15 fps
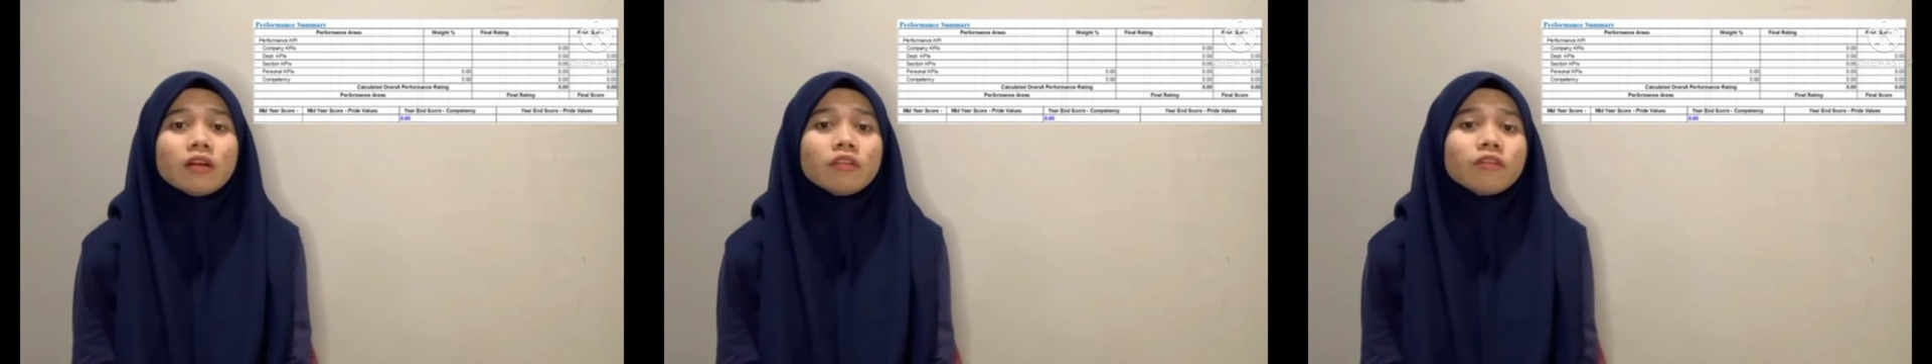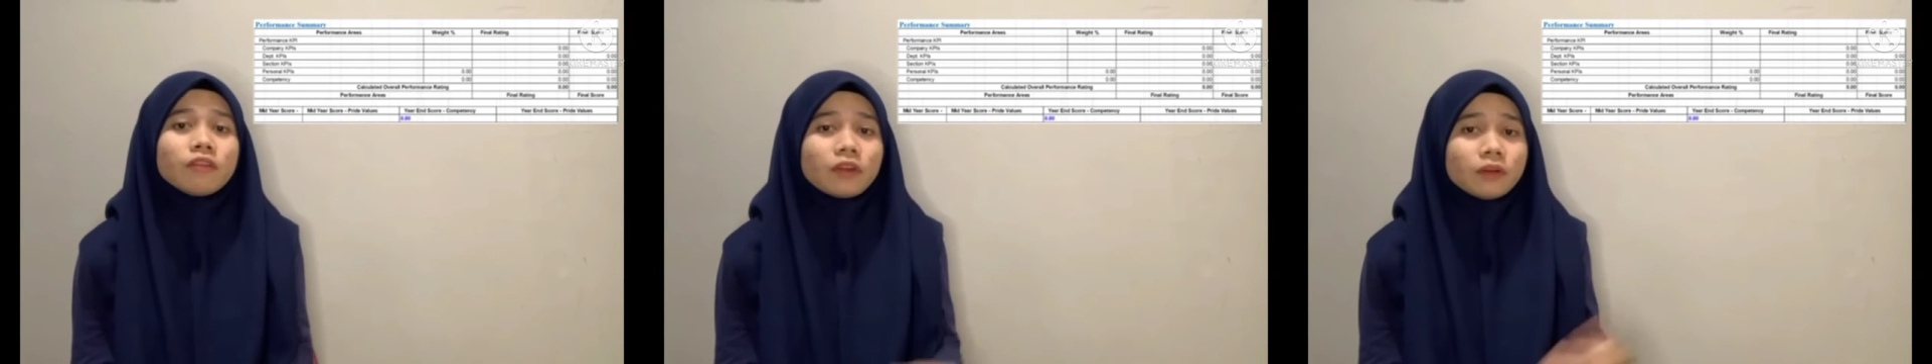
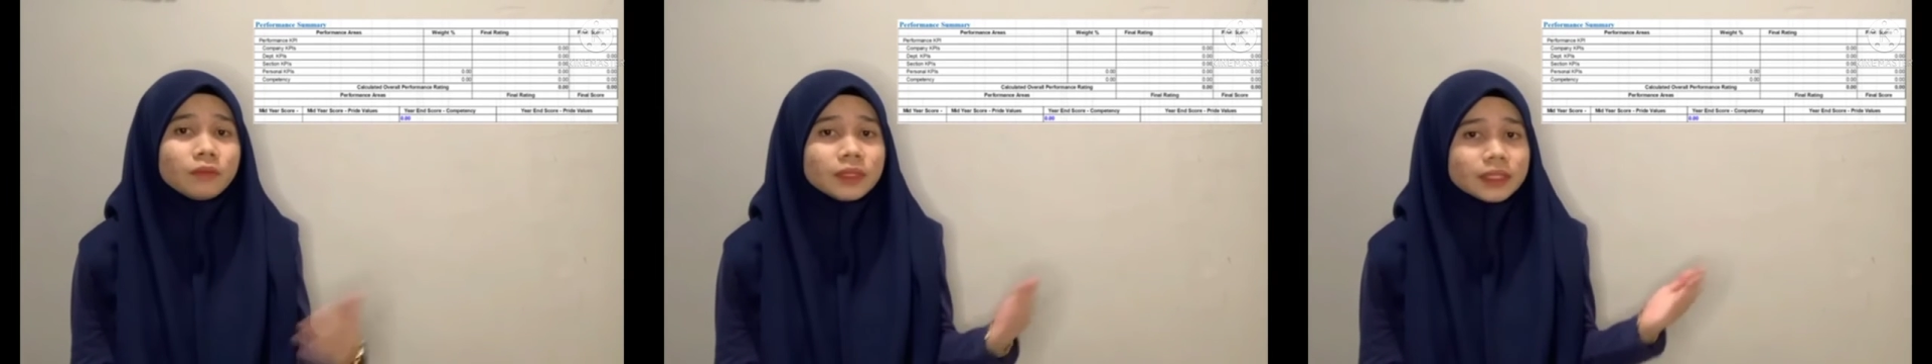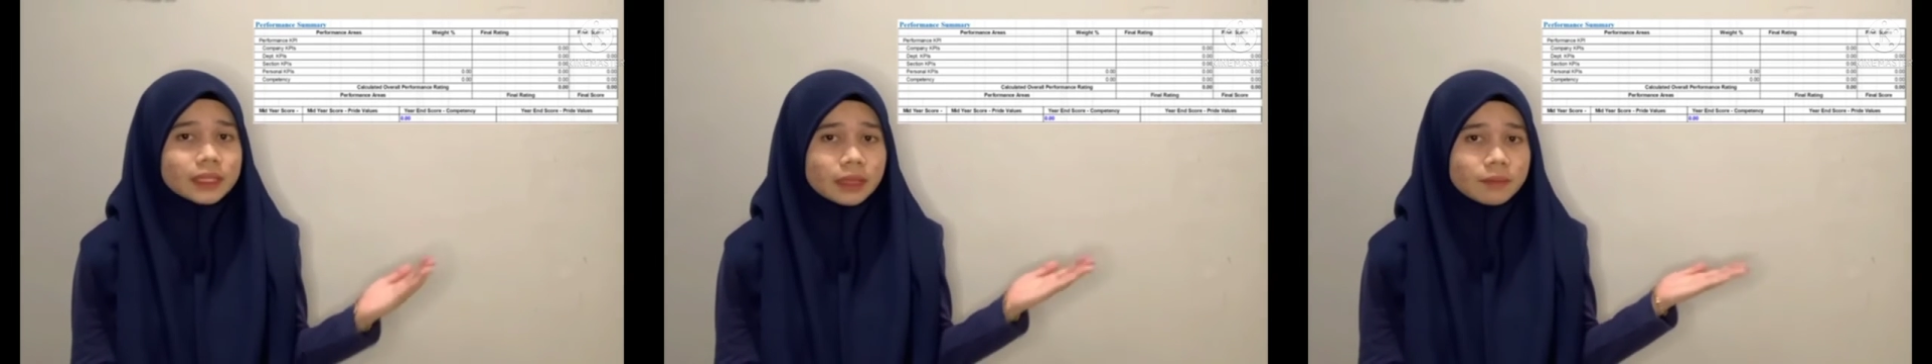From
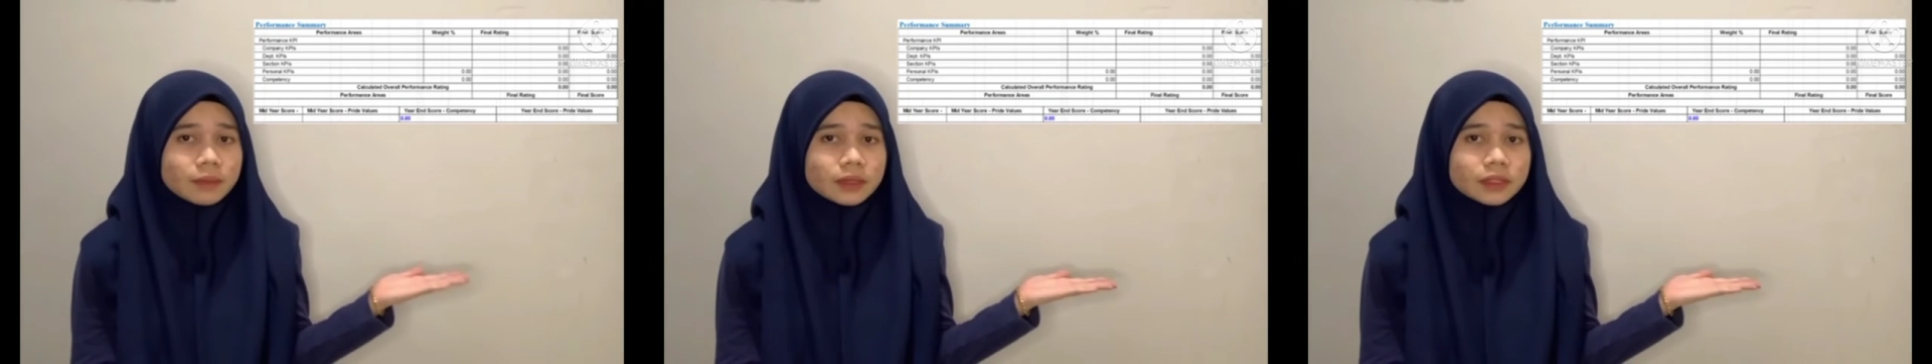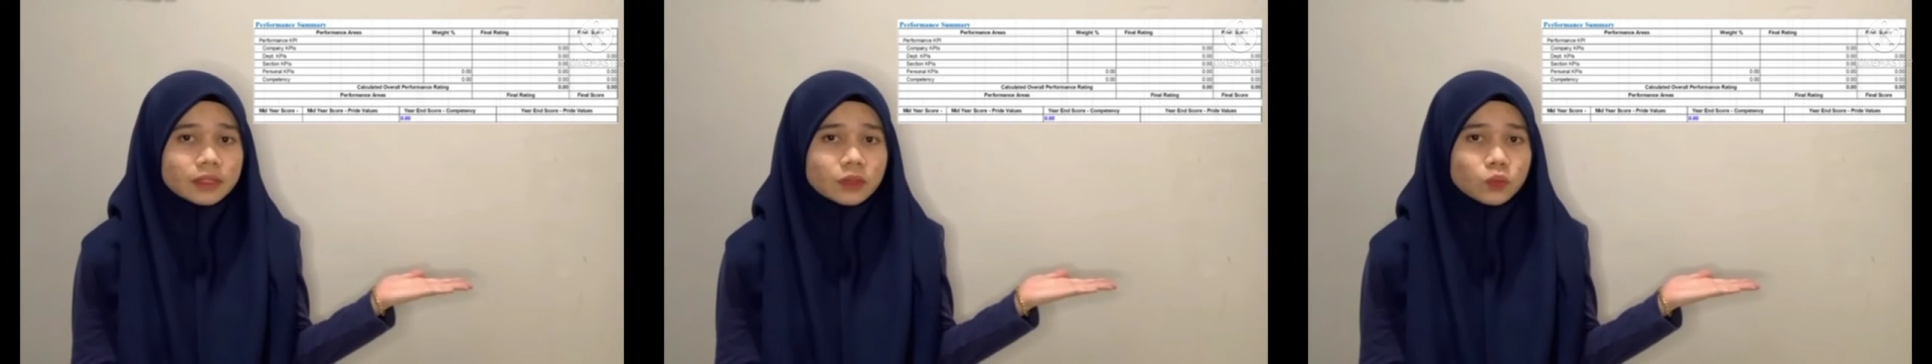the
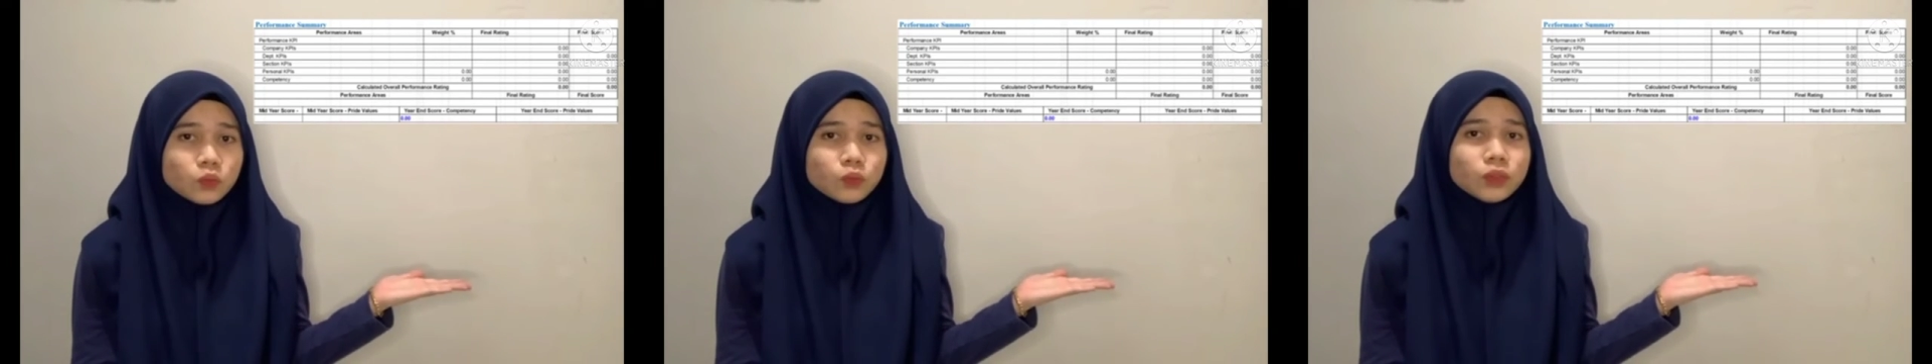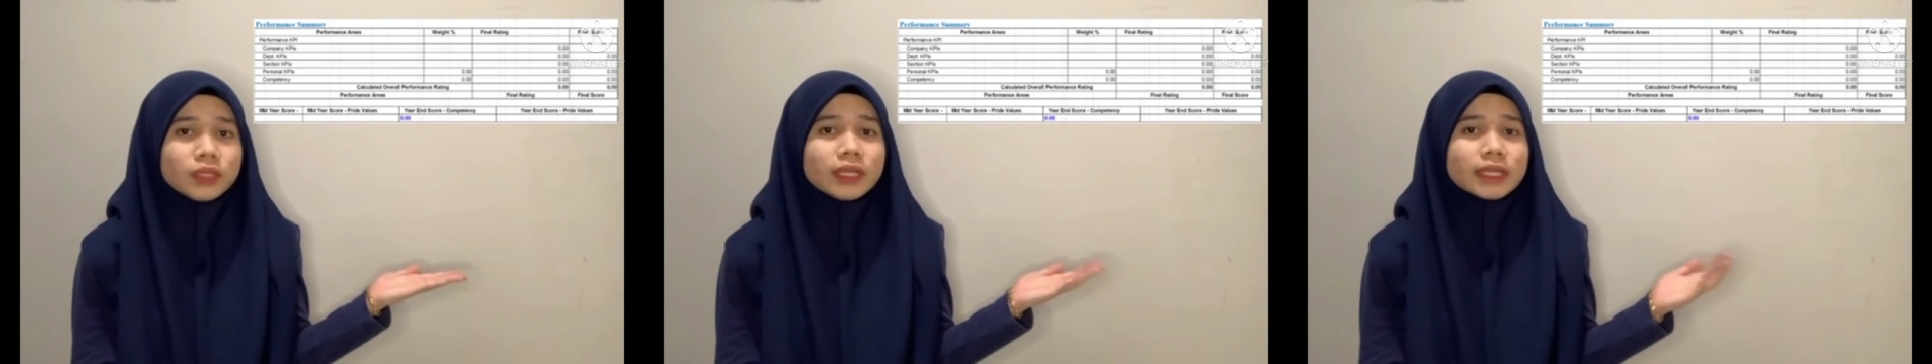table,
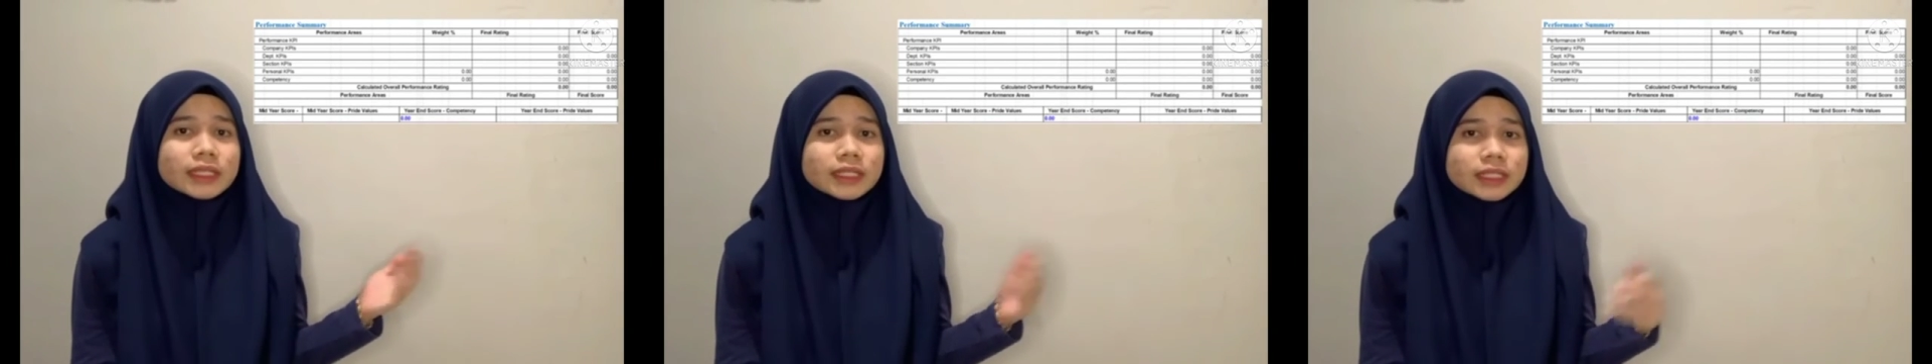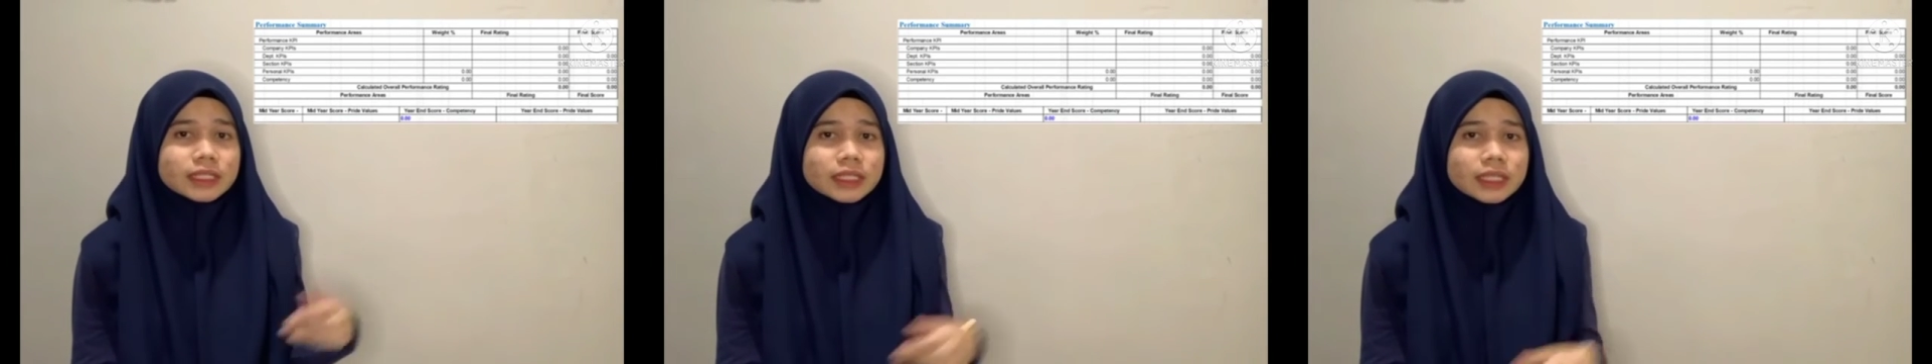we can
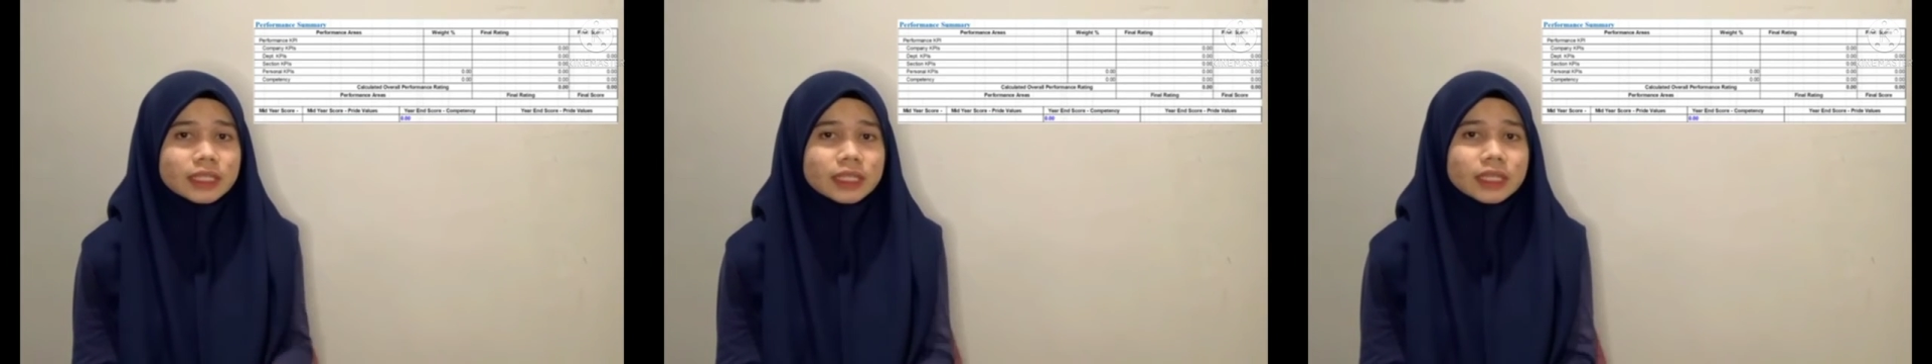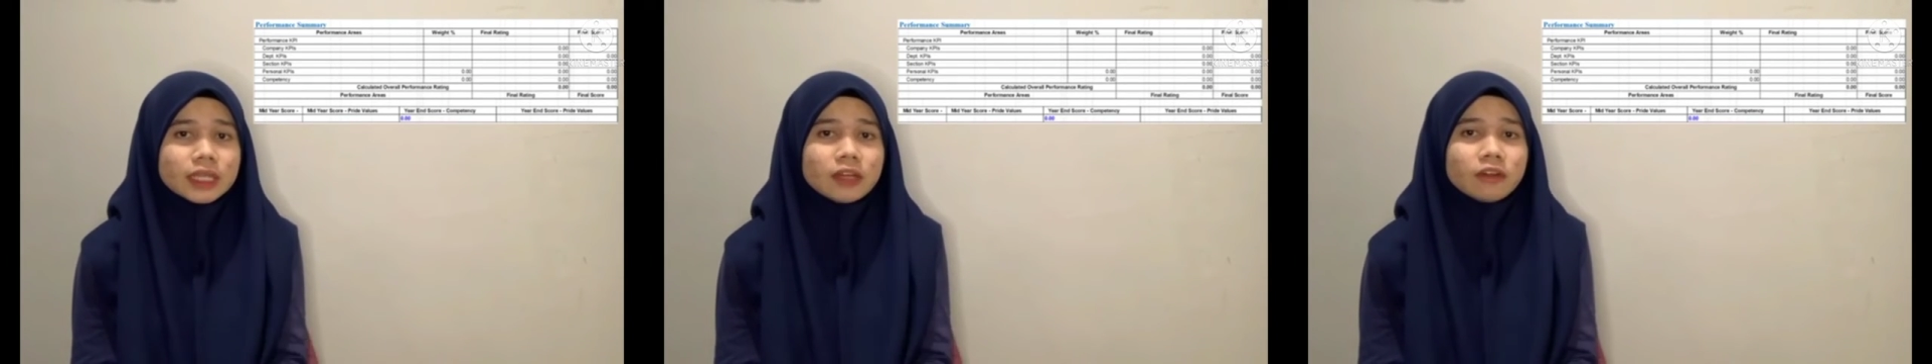see
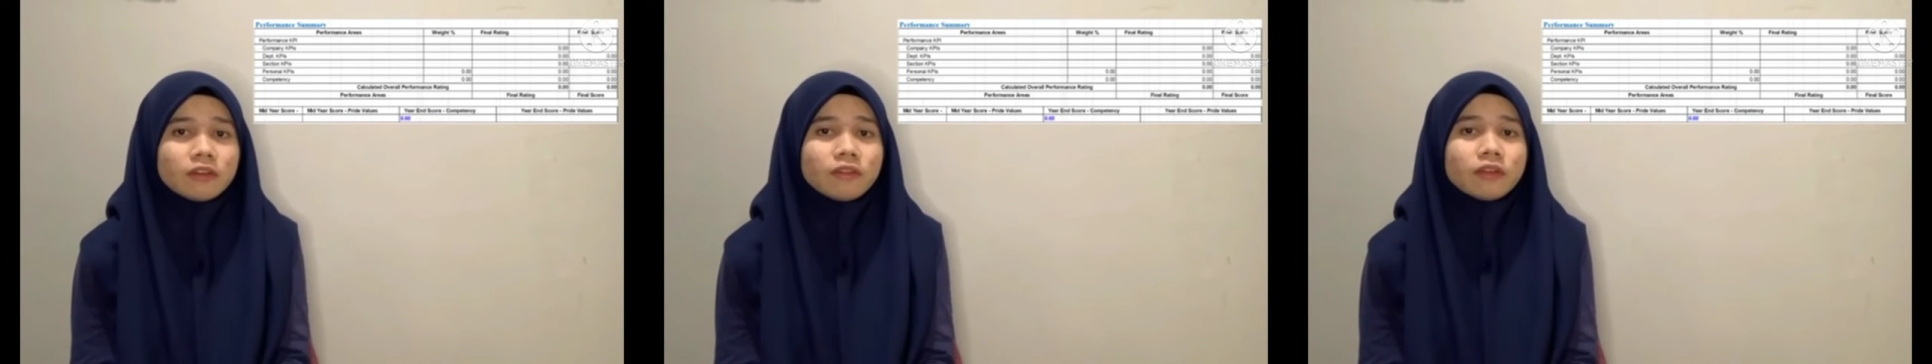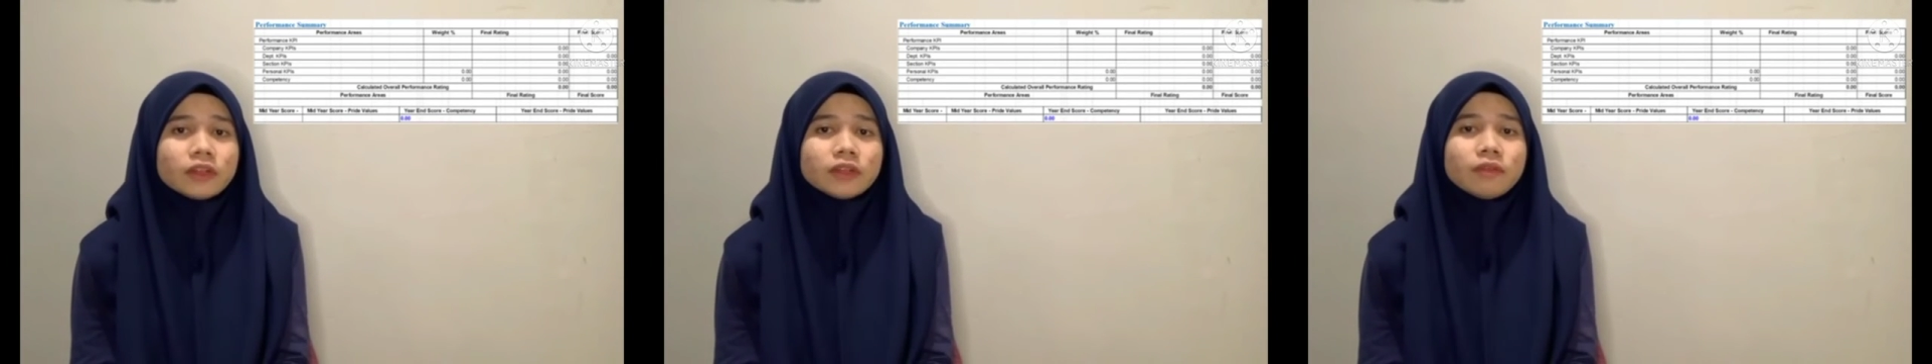
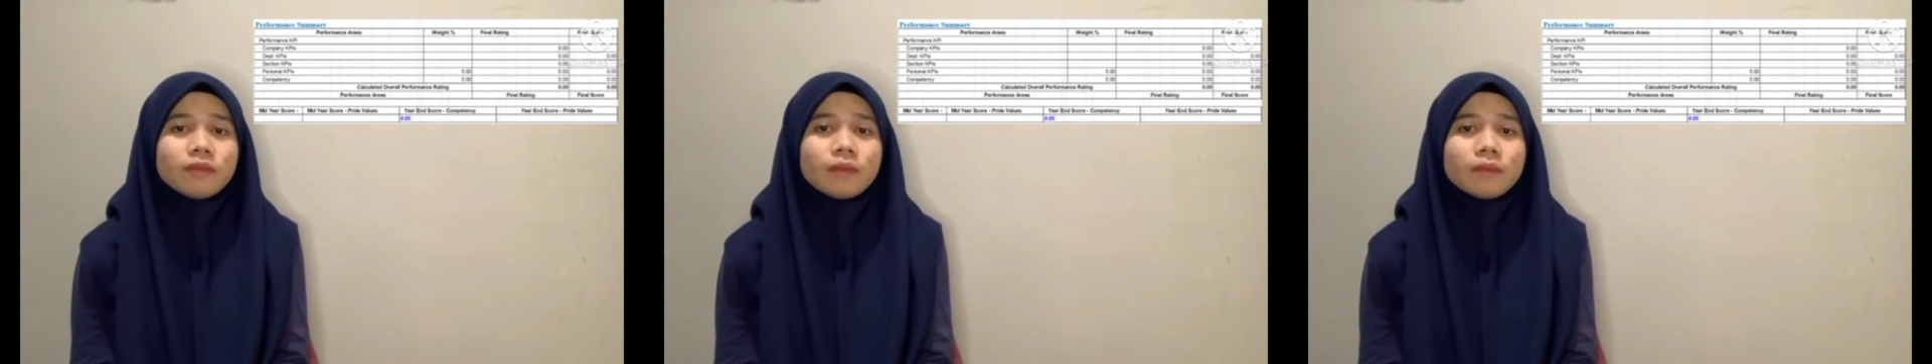for the